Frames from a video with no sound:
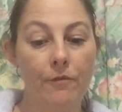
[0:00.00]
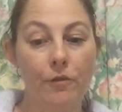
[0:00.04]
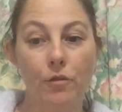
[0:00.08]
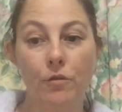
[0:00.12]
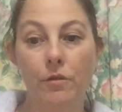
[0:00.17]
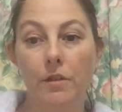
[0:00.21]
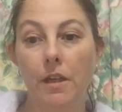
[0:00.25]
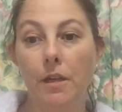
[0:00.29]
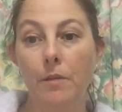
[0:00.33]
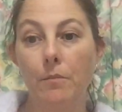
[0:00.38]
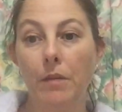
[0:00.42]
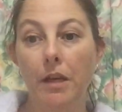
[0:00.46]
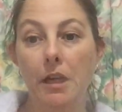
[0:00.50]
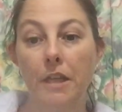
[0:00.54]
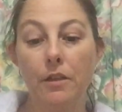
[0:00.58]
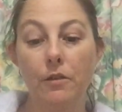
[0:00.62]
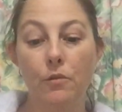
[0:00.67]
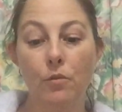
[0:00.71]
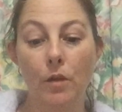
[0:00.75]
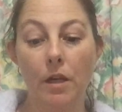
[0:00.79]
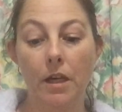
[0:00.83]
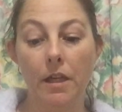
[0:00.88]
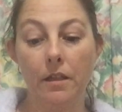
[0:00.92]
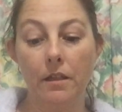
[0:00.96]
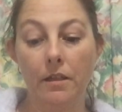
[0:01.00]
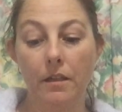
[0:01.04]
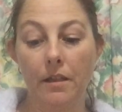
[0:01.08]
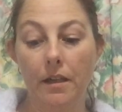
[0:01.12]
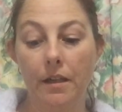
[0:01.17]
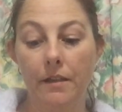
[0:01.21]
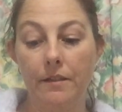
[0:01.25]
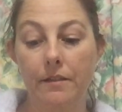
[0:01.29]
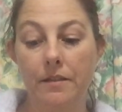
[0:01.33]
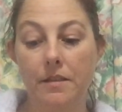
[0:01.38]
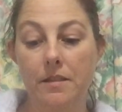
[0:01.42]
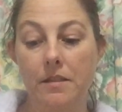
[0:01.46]
already made one,
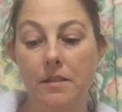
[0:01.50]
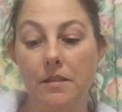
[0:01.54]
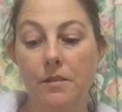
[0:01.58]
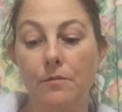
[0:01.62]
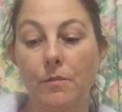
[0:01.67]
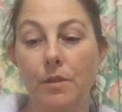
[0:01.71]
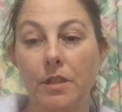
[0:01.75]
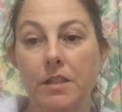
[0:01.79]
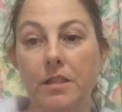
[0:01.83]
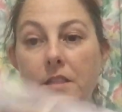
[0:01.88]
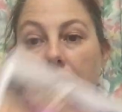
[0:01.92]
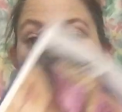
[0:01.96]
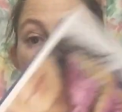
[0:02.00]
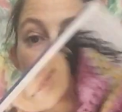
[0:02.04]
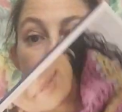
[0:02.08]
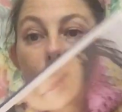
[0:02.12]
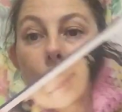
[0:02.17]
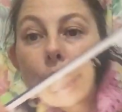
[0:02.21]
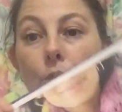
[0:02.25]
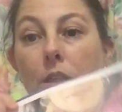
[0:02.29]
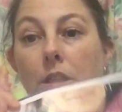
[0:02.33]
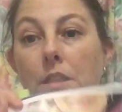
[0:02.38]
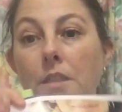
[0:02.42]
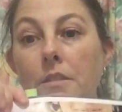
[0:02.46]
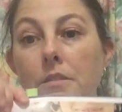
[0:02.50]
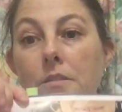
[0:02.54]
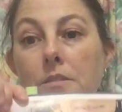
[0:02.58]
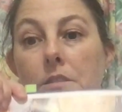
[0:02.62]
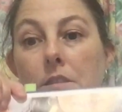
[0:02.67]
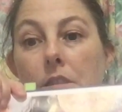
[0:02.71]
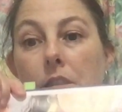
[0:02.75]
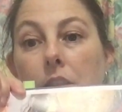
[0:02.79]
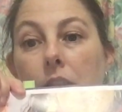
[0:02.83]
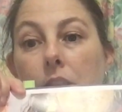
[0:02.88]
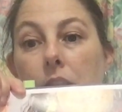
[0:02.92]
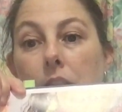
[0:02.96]
and this is my second one.
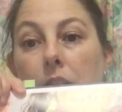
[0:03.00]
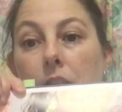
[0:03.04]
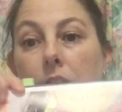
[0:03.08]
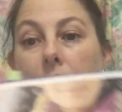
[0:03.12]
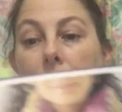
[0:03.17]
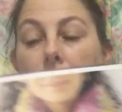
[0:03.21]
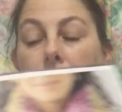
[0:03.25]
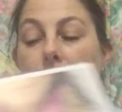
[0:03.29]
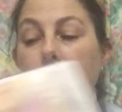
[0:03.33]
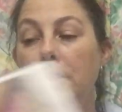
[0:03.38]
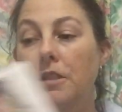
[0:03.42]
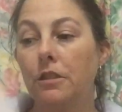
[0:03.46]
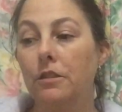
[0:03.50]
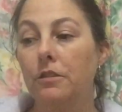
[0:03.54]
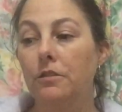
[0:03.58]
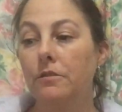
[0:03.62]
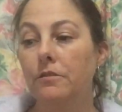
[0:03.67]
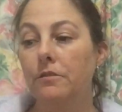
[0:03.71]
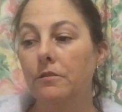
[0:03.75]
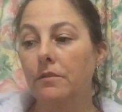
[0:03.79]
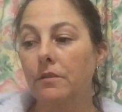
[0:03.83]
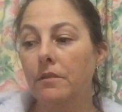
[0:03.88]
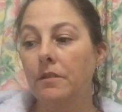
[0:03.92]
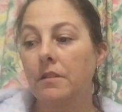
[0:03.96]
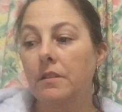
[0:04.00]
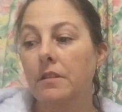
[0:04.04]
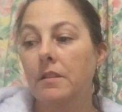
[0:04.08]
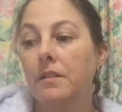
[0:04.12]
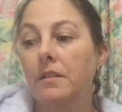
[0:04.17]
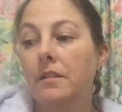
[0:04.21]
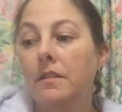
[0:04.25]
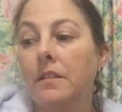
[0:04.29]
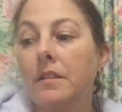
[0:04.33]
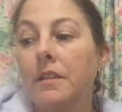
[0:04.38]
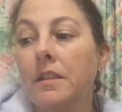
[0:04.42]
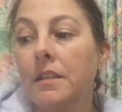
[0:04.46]
So
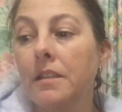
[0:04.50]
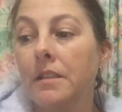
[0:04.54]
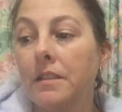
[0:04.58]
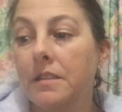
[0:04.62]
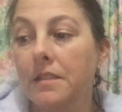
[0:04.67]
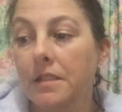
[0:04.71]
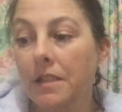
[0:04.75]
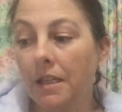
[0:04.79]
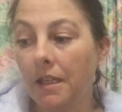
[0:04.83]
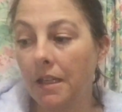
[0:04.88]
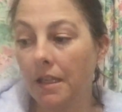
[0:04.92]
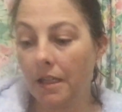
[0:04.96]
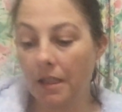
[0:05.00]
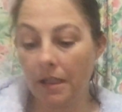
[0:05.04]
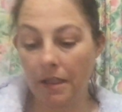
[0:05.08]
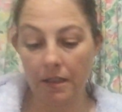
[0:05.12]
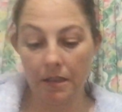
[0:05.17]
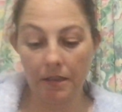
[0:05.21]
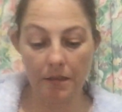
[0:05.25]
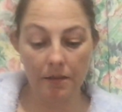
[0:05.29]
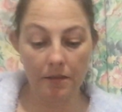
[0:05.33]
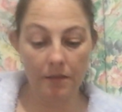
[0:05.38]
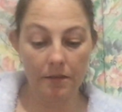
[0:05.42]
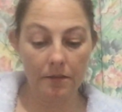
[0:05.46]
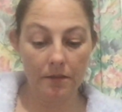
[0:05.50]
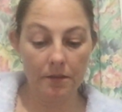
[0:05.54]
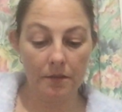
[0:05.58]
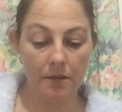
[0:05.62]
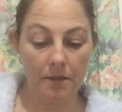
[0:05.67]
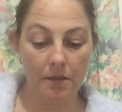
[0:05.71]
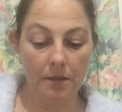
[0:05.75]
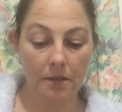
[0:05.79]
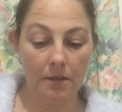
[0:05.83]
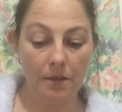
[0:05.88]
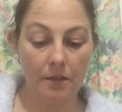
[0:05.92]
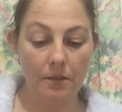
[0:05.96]
these are
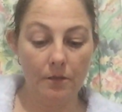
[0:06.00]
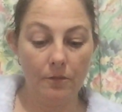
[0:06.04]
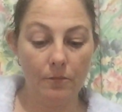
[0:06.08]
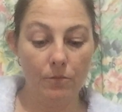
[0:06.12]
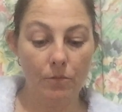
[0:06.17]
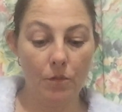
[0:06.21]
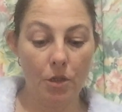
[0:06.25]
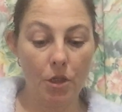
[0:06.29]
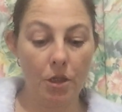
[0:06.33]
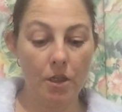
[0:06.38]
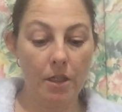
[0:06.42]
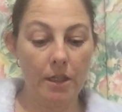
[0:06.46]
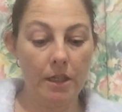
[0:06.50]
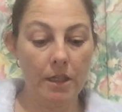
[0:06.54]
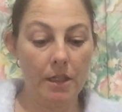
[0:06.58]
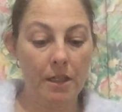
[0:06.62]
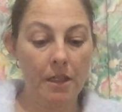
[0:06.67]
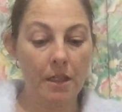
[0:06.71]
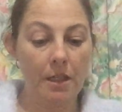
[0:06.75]
my